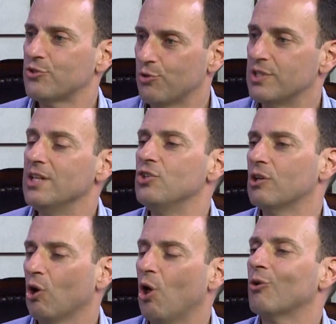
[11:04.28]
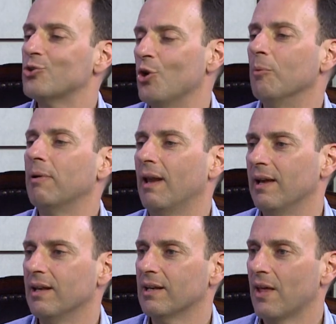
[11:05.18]
strategic long-term
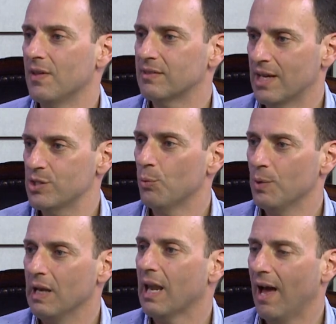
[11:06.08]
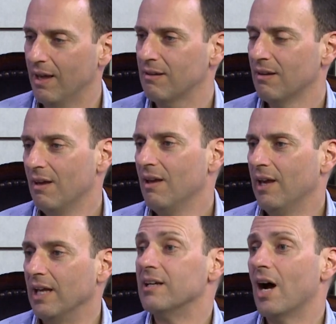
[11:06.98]
planning, and I think that's what we lack
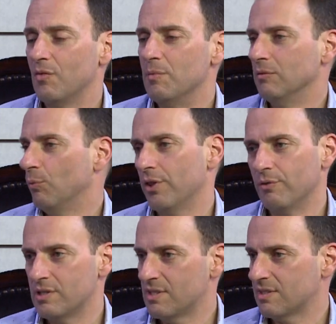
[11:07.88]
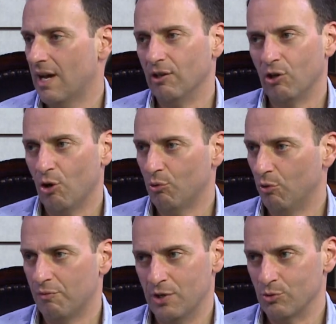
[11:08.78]
in government, whether it's state,
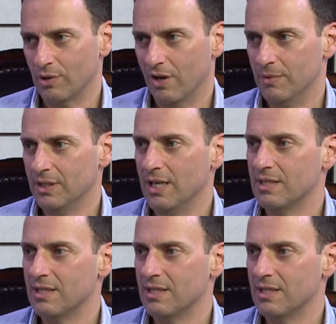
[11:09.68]
local or federal government.